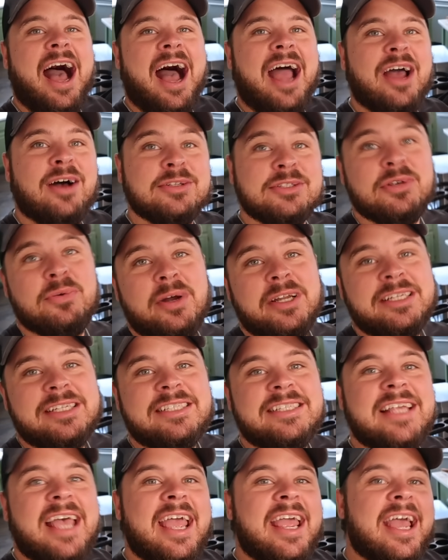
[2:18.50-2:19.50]
I also wanted to
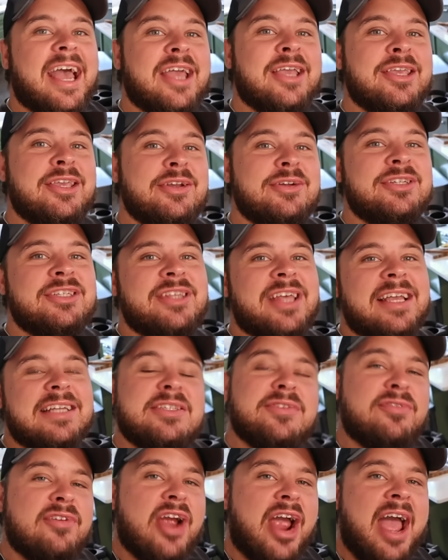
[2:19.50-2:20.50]
say a huge
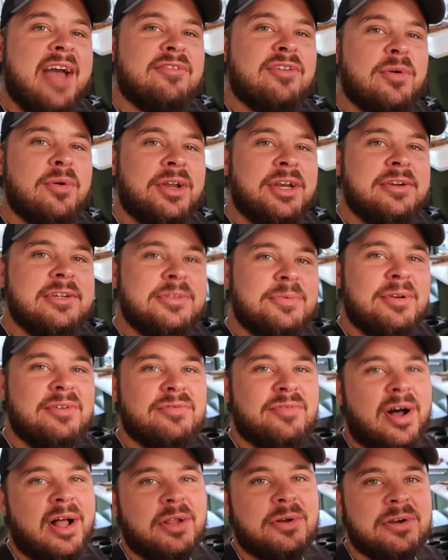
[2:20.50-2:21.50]
thanks for everyone who's been
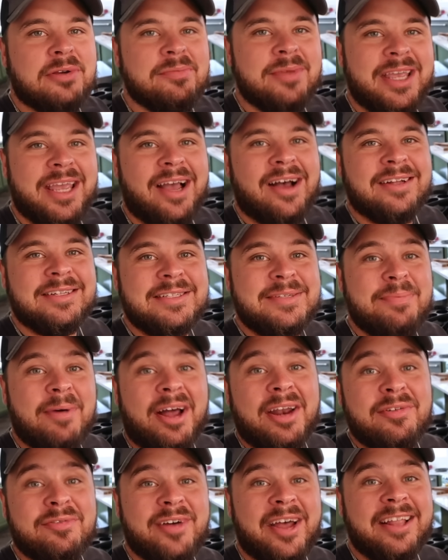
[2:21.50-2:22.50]
following me on
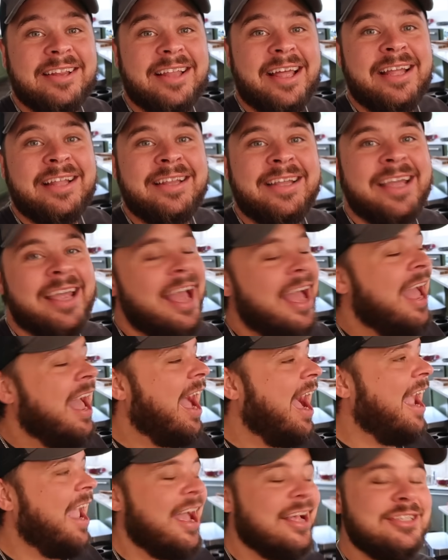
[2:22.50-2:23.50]
Spotify lately.
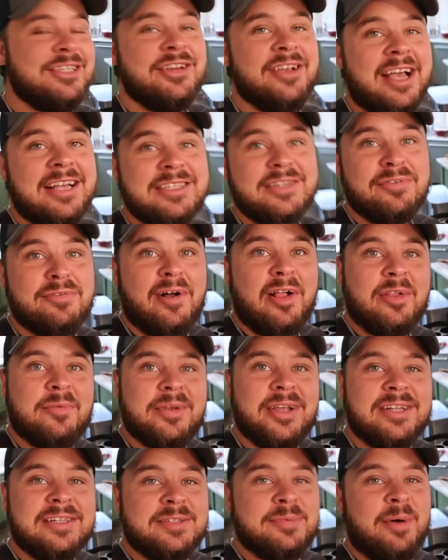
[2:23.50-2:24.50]
I asked you guys to follow
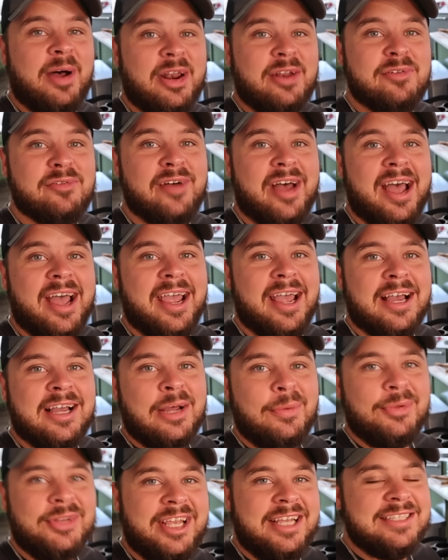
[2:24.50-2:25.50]
me on Spotify a
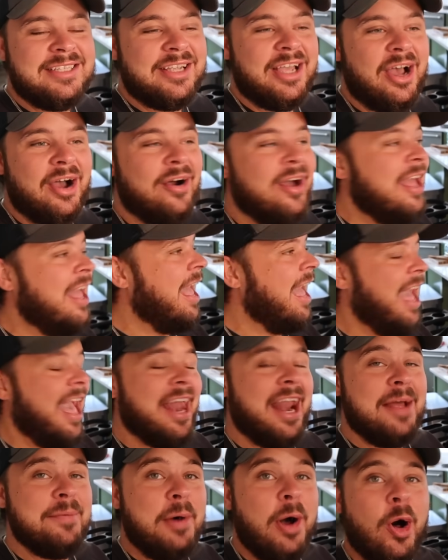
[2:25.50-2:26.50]
couple days ago,
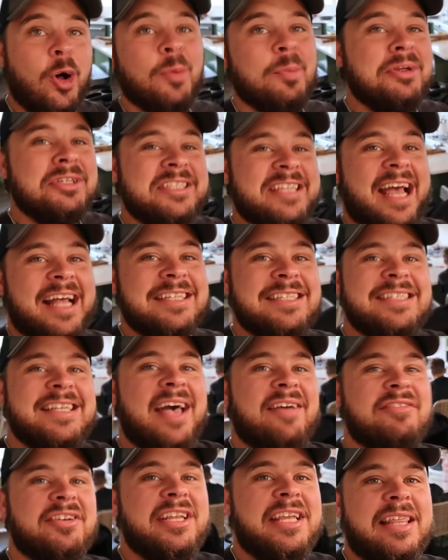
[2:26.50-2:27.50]
and I'm almost at
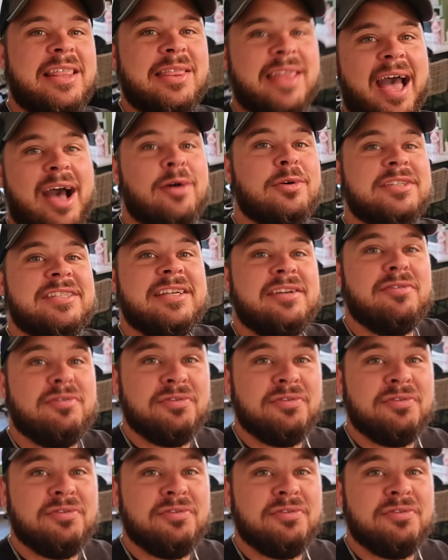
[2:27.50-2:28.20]
70,000